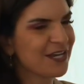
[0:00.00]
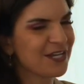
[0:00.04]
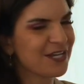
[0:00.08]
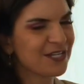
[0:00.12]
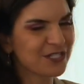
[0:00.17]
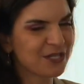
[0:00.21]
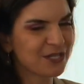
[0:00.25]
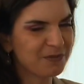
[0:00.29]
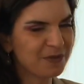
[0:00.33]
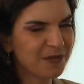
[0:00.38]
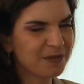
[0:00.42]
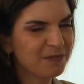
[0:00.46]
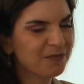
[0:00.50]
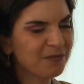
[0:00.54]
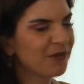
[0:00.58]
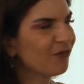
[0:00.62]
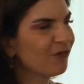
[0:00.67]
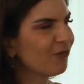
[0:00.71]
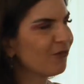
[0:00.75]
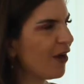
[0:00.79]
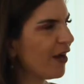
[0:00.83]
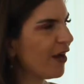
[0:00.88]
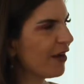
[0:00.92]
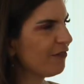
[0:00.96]
So people
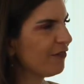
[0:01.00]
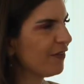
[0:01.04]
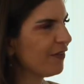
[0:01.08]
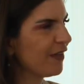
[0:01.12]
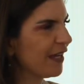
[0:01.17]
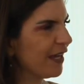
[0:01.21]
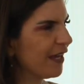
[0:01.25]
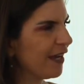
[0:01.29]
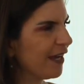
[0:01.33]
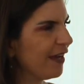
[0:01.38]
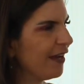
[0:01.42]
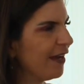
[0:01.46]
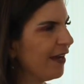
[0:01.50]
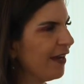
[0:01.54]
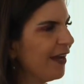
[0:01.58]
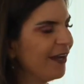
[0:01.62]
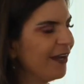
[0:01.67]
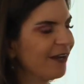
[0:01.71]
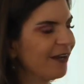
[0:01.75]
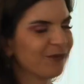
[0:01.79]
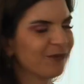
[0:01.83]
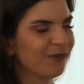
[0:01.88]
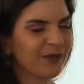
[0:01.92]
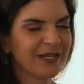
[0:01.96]
arrive here
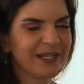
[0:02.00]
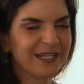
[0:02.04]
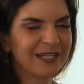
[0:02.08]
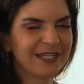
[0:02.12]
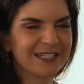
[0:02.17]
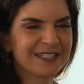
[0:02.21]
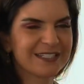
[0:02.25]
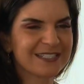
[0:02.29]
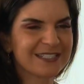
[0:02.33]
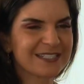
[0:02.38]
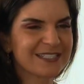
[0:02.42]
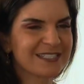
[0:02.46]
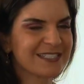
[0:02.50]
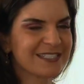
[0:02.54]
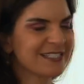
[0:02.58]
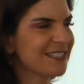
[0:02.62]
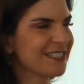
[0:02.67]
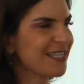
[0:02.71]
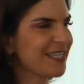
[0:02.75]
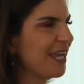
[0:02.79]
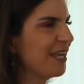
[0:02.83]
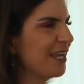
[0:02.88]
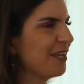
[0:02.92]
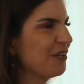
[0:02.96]
and we're here just to
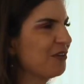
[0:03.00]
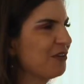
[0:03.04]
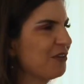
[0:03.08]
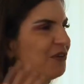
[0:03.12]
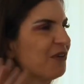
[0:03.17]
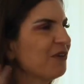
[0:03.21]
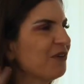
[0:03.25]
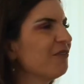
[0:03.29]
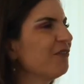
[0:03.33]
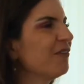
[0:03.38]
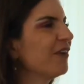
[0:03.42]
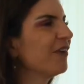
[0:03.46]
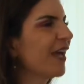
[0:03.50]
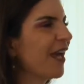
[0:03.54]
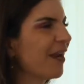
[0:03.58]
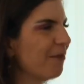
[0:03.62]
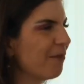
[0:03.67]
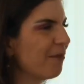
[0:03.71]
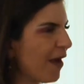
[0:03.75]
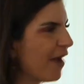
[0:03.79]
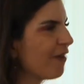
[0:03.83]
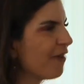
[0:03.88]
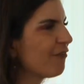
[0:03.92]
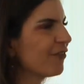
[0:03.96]
say, you can forget
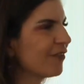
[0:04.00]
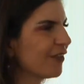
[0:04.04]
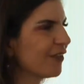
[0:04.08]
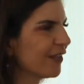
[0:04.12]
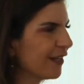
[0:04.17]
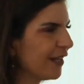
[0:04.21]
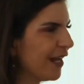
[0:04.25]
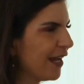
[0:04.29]
about everything